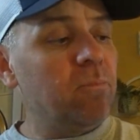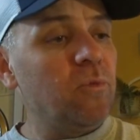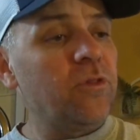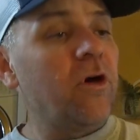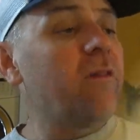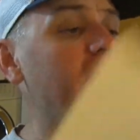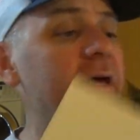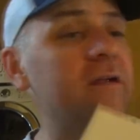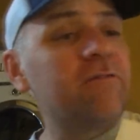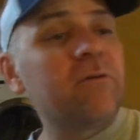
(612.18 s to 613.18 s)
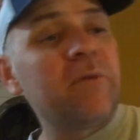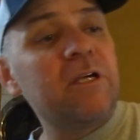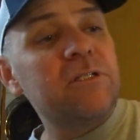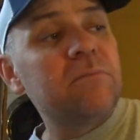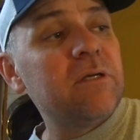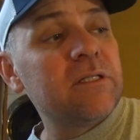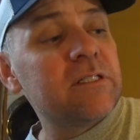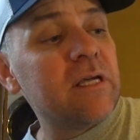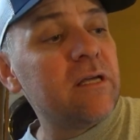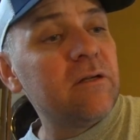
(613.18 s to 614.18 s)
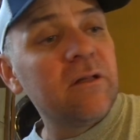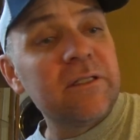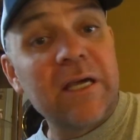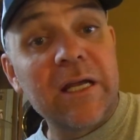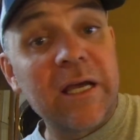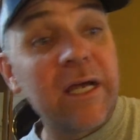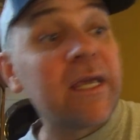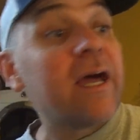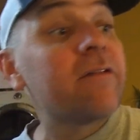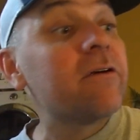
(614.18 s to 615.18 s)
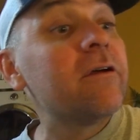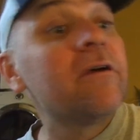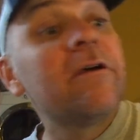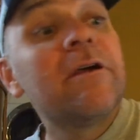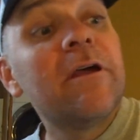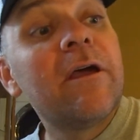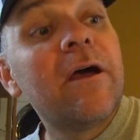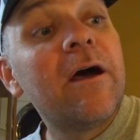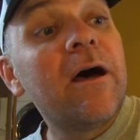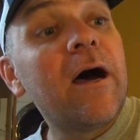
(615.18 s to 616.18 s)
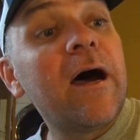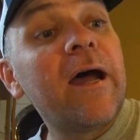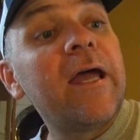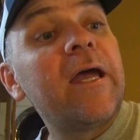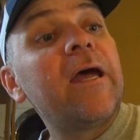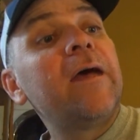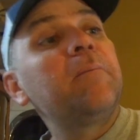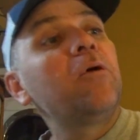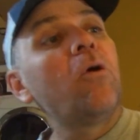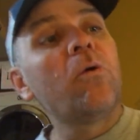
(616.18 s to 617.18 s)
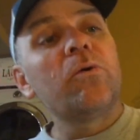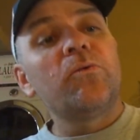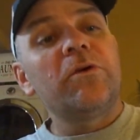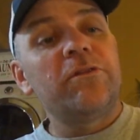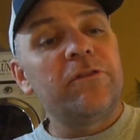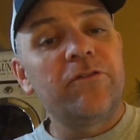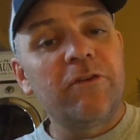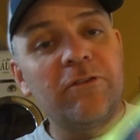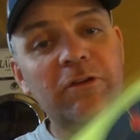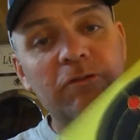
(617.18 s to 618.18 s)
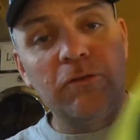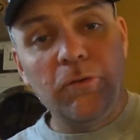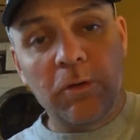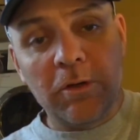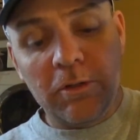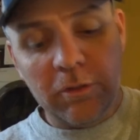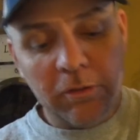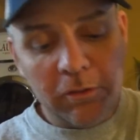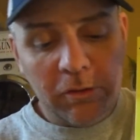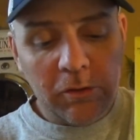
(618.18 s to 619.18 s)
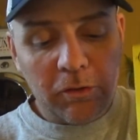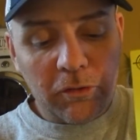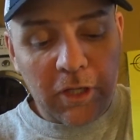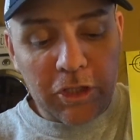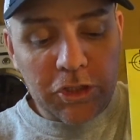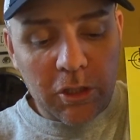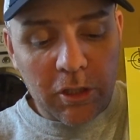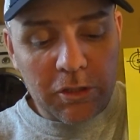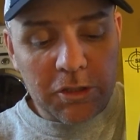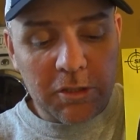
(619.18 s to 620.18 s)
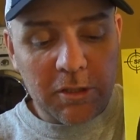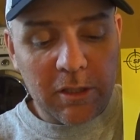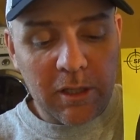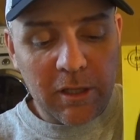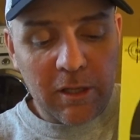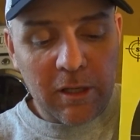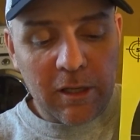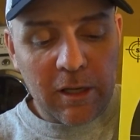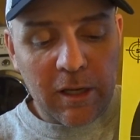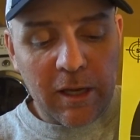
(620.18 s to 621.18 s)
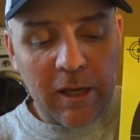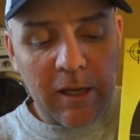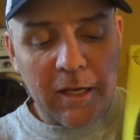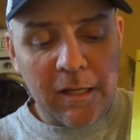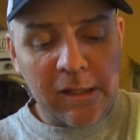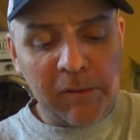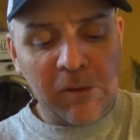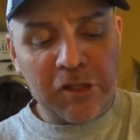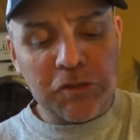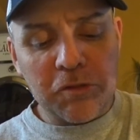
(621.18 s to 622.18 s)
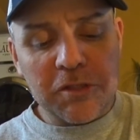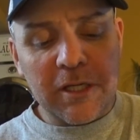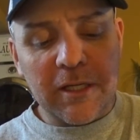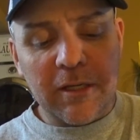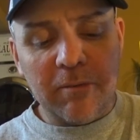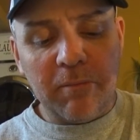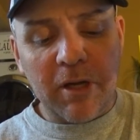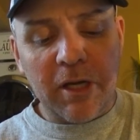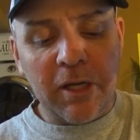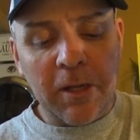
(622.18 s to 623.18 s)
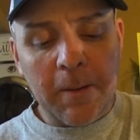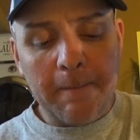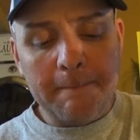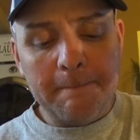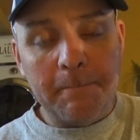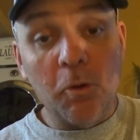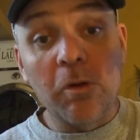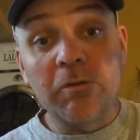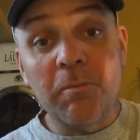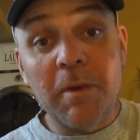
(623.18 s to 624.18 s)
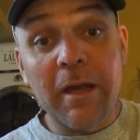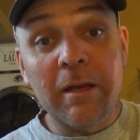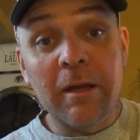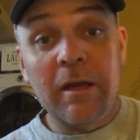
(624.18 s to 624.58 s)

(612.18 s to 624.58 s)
with all that information being said and all the data I gathered, I am going with the 62 grain charge, and as soon as I get my bullets made,